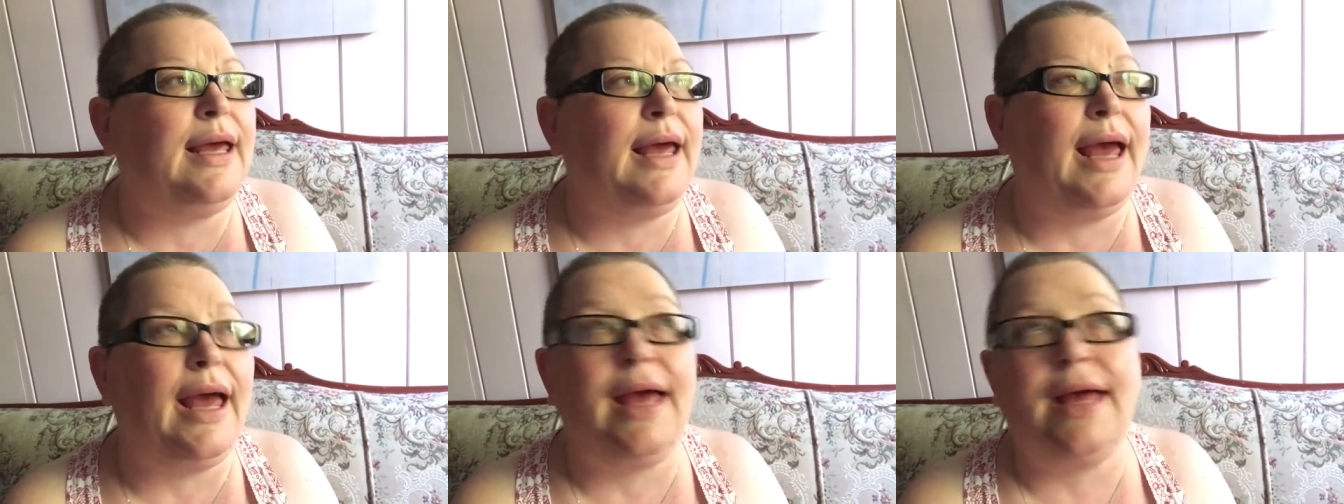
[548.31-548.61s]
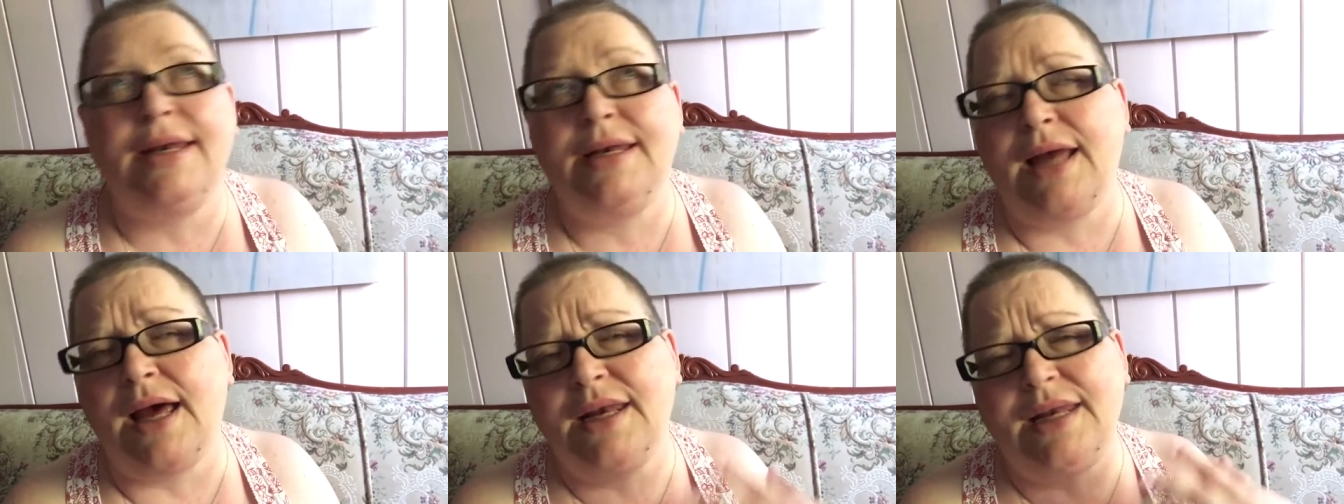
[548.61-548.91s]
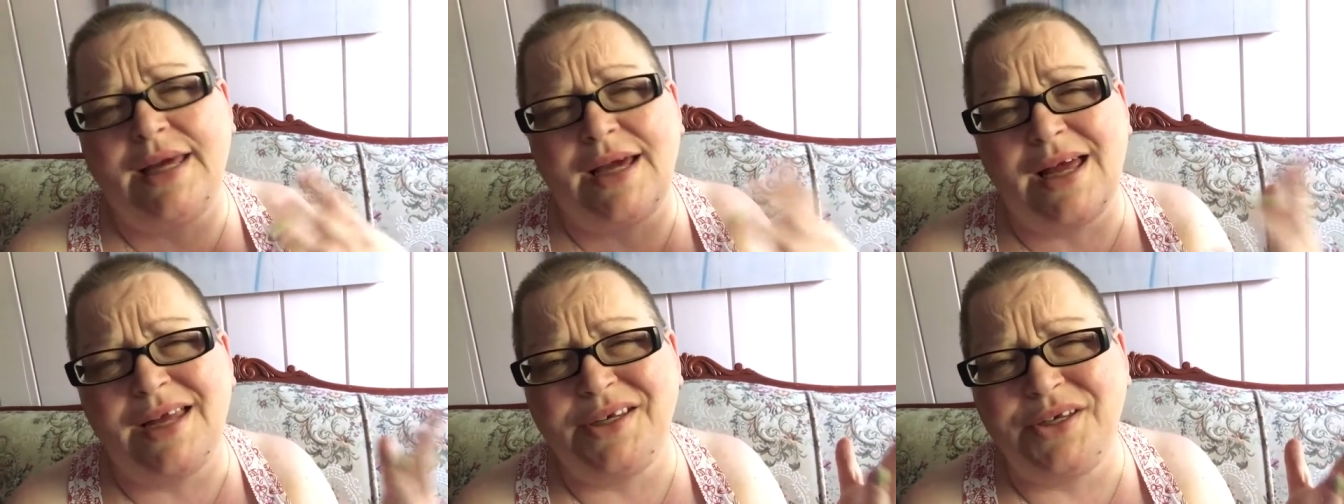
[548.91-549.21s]
And
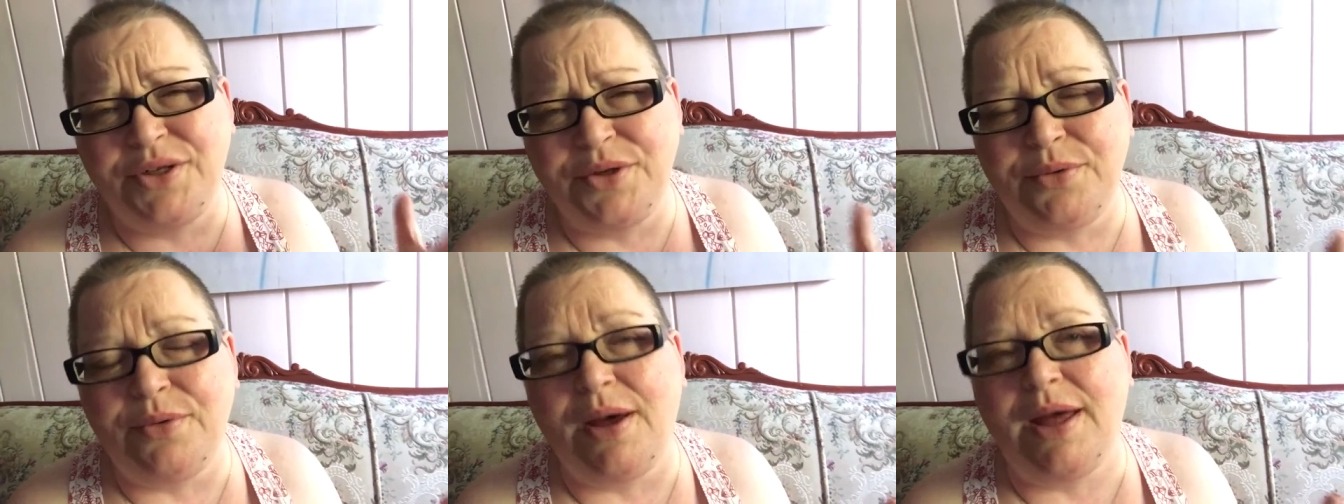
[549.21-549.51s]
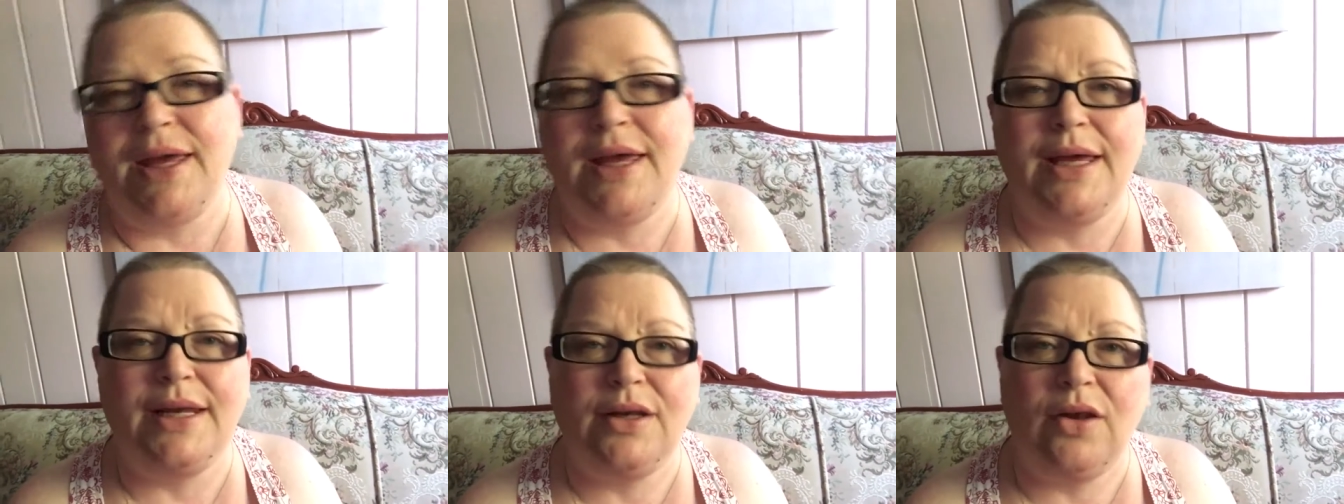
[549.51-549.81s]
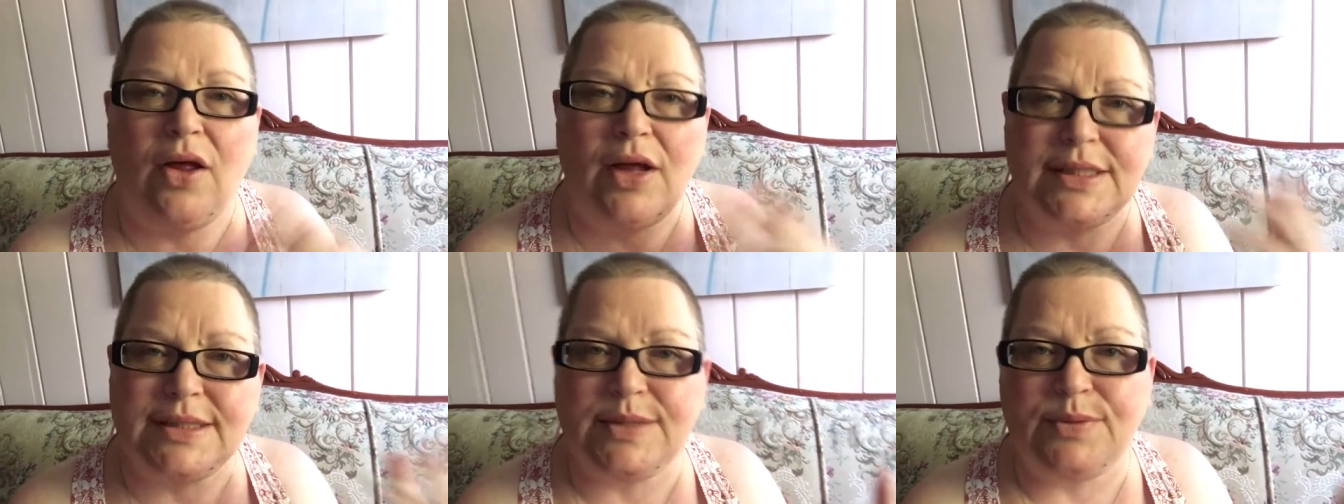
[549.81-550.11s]
like I knew I had
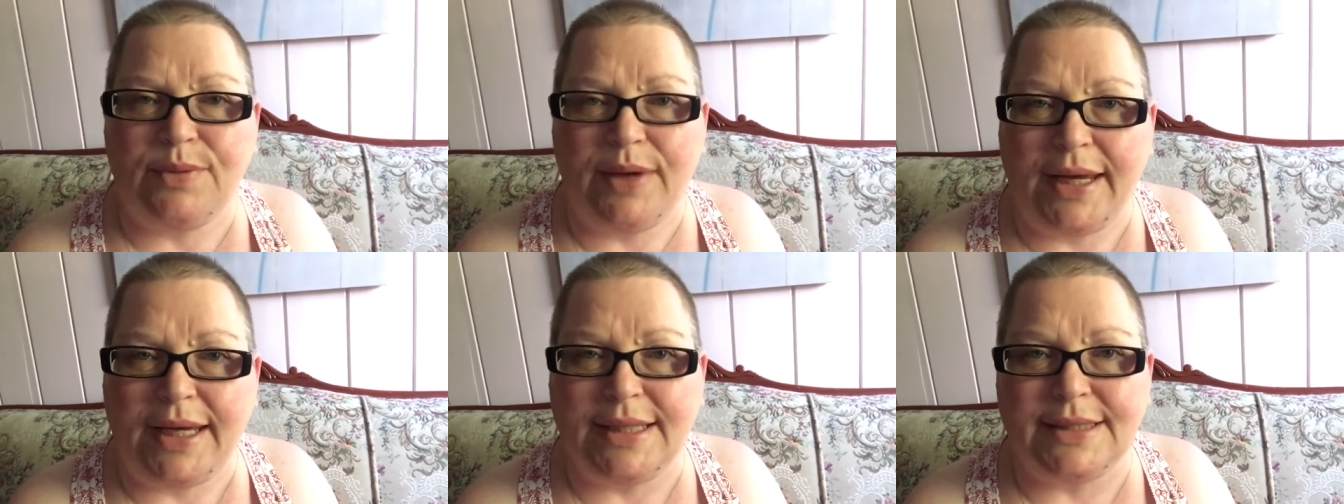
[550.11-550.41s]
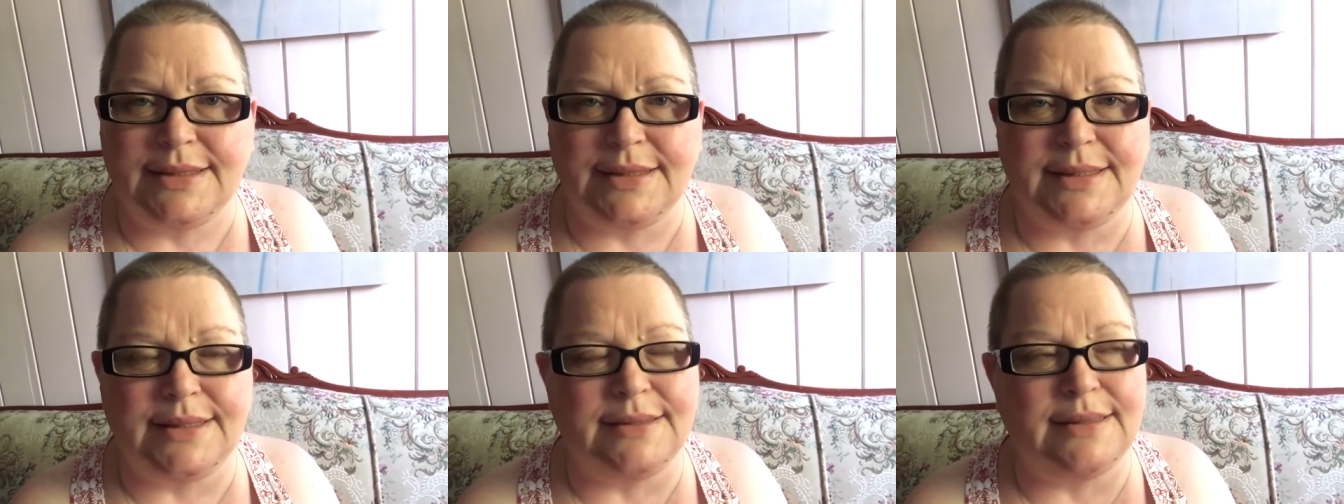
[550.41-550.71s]
lost weight,